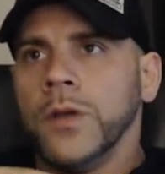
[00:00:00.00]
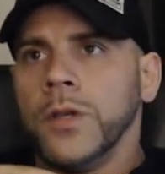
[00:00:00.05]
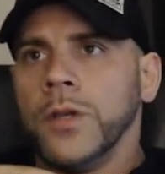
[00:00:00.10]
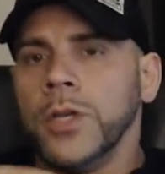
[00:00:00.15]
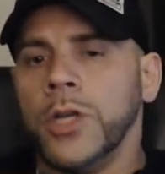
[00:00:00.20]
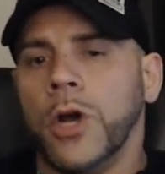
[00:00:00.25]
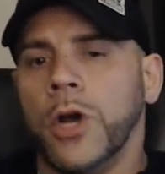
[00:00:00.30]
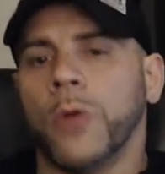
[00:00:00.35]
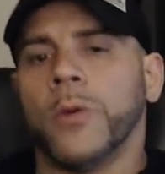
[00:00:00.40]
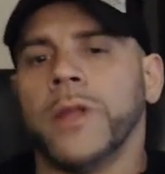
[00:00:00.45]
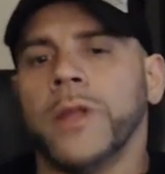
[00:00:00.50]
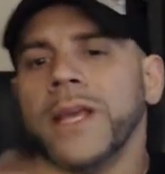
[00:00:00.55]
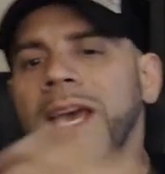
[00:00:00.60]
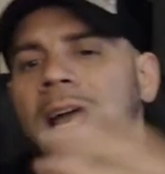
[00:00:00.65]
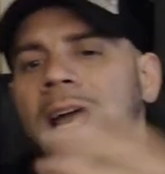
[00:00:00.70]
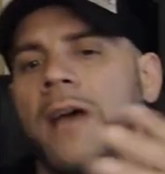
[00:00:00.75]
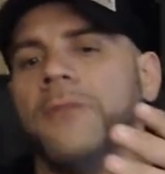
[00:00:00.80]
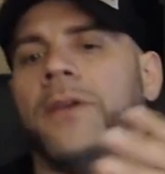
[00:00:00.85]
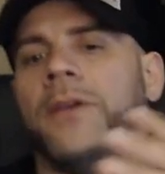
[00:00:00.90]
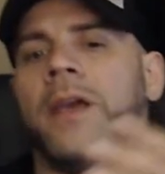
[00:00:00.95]
you don't really
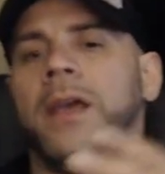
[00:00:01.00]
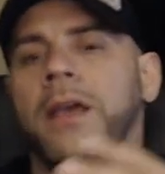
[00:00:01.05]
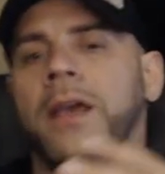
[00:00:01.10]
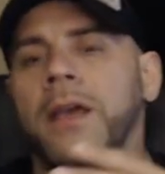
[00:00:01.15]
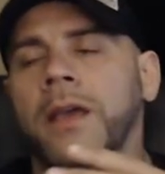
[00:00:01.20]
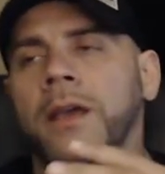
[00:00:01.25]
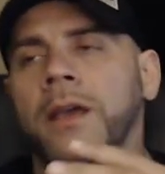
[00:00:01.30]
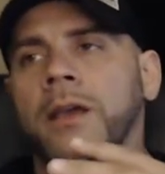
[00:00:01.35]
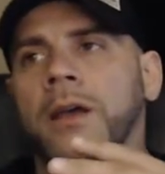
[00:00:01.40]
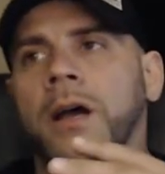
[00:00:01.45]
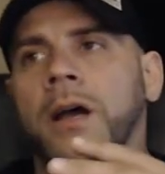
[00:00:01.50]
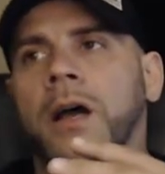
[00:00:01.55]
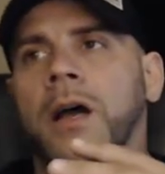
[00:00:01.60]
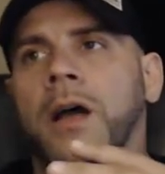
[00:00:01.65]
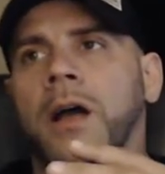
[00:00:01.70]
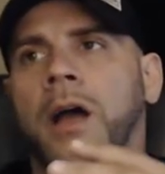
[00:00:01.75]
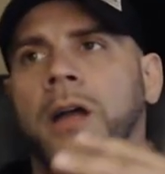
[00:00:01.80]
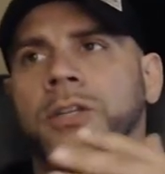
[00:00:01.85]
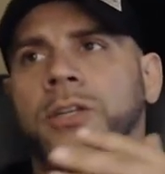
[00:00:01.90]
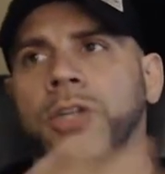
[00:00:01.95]
have a
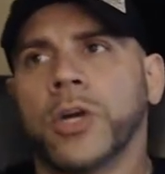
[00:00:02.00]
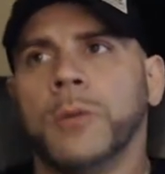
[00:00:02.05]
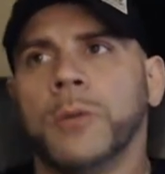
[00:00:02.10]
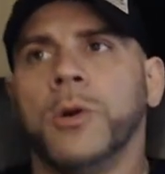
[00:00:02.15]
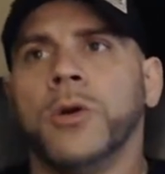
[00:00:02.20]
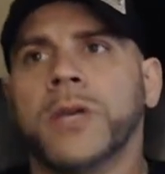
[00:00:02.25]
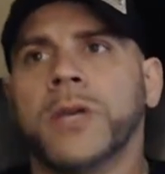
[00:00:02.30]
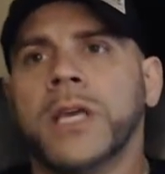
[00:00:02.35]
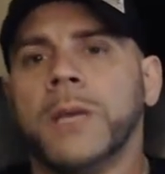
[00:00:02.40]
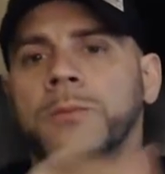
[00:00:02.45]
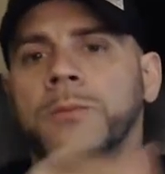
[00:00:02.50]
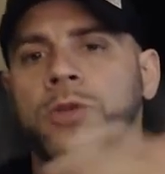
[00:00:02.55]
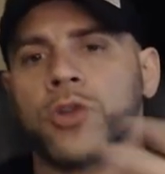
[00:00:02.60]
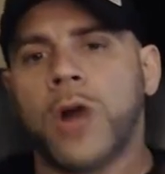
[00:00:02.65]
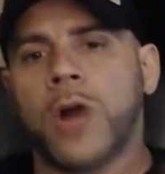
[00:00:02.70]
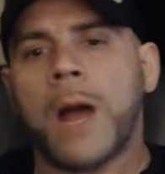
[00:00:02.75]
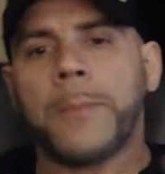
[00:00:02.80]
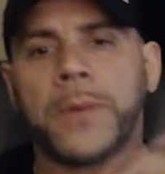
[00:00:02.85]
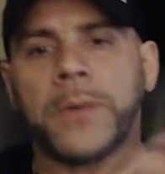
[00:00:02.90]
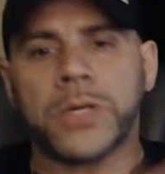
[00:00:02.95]
uh, a turbo kit
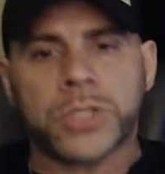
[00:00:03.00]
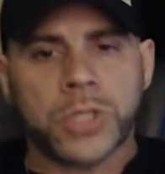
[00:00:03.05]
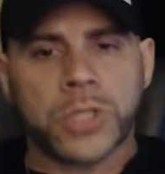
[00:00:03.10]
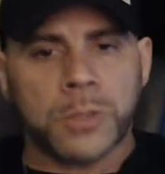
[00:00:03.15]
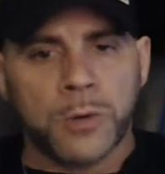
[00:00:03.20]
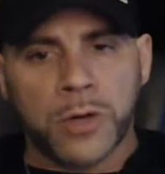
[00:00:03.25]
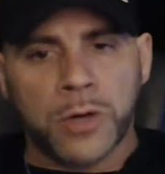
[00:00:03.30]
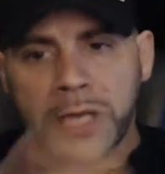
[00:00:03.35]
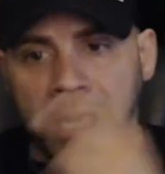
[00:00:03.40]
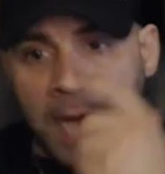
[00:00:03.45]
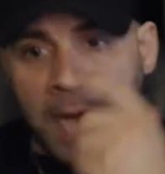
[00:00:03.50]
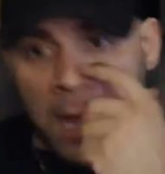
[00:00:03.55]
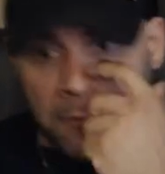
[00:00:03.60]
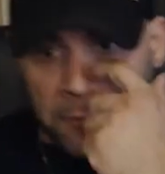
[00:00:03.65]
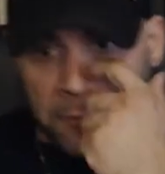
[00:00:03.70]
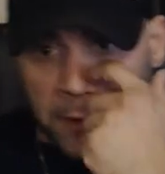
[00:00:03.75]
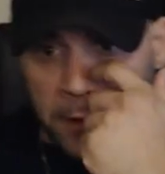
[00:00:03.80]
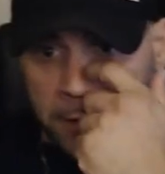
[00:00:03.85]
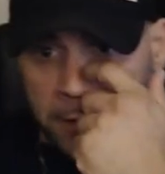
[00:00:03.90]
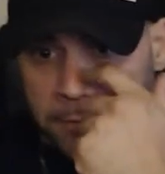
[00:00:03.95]
drop in turbo kit
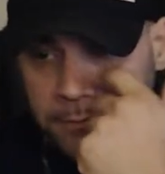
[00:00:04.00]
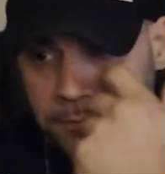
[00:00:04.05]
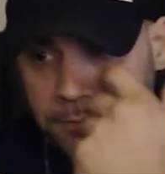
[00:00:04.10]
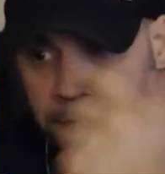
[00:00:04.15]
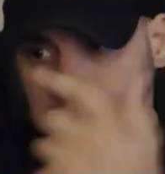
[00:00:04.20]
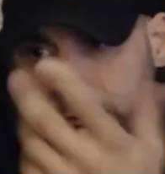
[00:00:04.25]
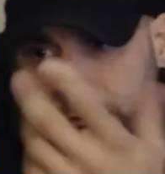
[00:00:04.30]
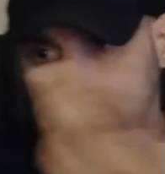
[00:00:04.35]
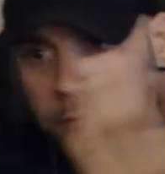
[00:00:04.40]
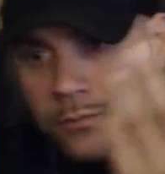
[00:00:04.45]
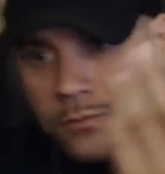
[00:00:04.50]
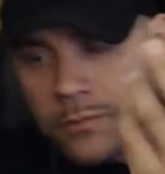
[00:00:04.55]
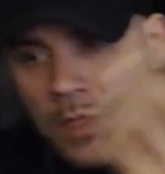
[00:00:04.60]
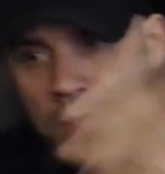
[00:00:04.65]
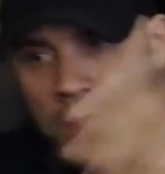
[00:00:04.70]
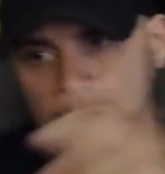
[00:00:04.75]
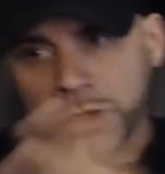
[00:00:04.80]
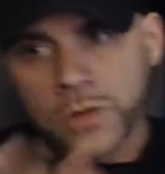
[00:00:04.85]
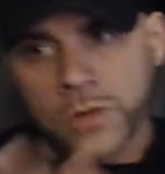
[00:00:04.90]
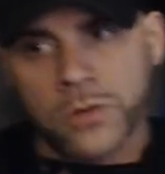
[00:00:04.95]
out there.
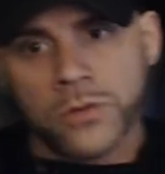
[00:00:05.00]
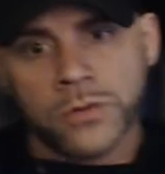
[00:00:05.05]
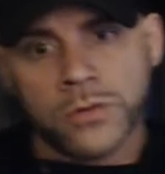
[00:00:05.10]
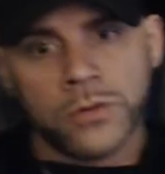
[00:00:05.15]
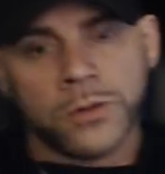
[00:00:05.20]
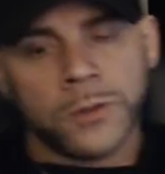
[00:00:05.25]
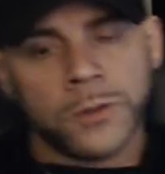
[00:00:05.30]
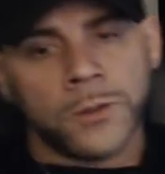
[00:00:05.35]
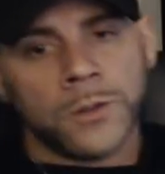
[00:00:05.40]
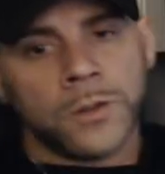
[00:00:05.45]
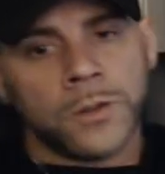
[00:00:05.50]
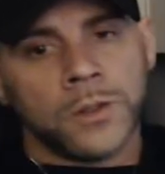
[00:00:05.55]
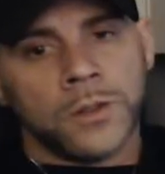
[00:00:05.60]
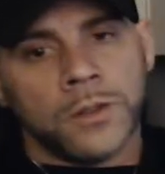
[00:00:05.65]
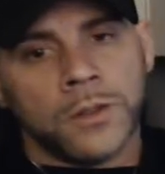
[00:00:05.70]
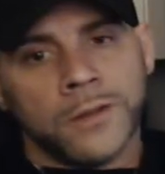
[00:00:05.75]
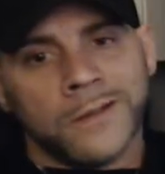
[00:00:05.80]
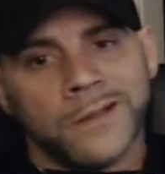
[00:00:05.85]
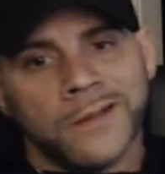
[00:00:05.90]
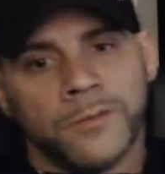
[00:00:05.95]
So
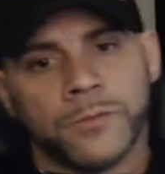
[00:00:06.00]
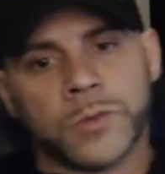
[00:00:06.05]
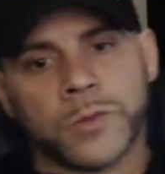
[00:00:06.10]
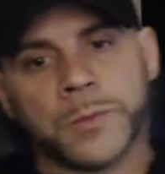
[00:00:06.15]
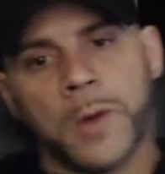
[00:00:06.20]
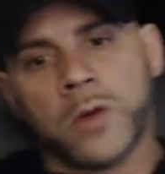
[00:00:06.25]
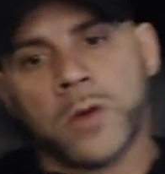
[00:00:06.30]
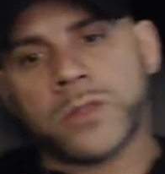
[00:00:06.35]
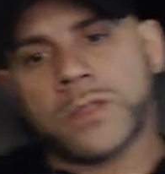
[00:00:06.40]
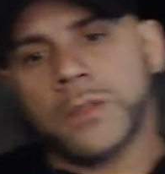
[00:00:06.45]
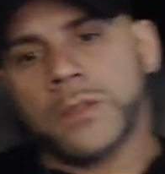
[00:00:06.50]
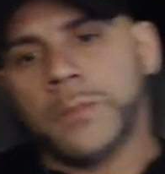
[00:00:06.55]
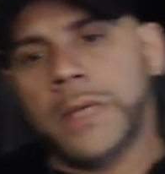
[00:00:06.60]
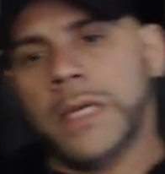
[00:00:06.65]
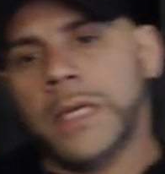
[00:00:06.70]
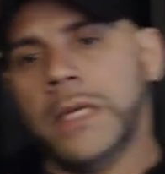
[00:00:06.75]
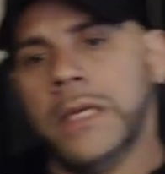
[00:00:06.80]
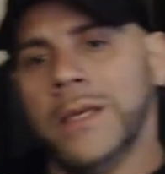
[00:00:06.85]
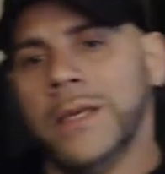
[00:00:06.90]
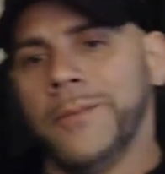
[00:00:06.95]
I'm supposed to
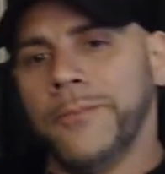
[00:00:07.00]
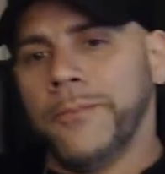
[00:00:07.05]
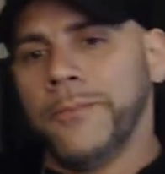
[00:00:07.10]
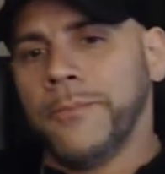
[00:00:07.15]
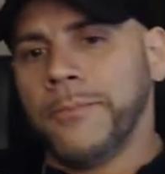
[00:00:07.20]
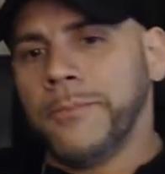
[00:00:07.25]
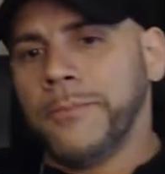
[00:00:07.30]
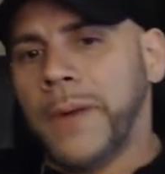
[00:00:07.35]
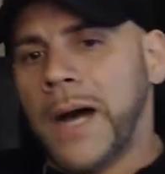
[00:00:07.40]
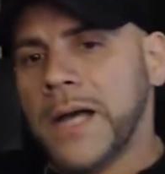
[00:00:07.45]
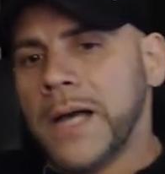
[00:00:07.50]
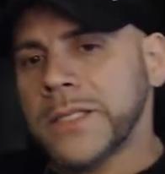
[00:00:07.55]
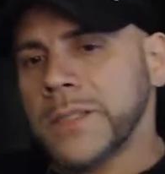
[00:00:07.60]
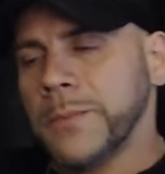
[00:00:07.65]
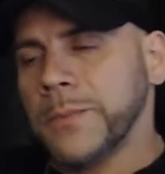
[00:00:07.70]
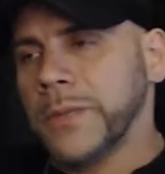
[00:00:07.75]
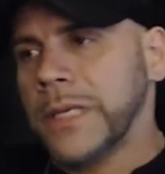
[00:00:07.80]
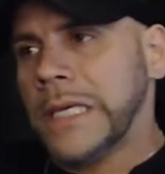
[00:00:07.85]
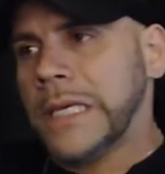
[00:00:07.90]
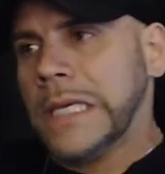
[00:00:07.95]
be
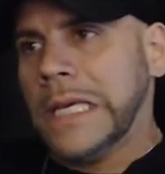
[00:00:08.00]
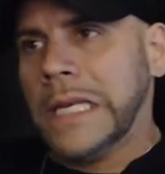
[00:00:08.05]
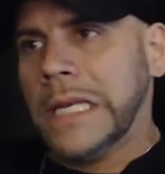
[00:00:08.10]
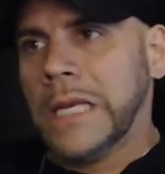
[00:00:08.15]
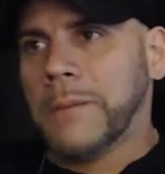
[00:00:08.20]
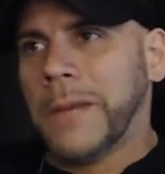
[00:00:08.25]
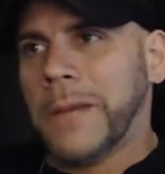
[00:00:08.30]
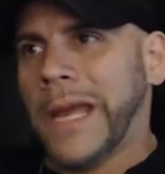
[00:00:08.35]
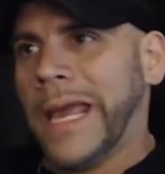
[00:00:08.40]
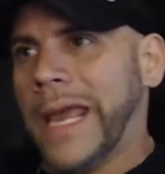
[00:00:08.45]
possibly getting my